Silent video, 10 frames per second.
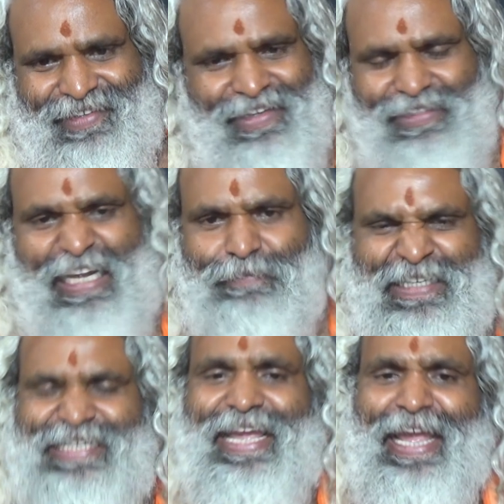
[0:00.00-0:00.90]
So that
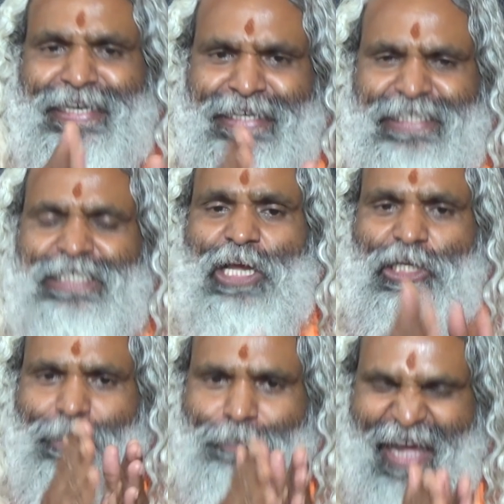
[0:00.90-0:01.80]
means any
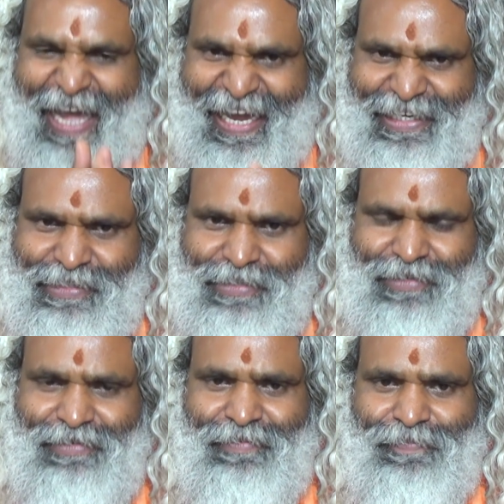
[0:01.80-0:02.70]
sort of action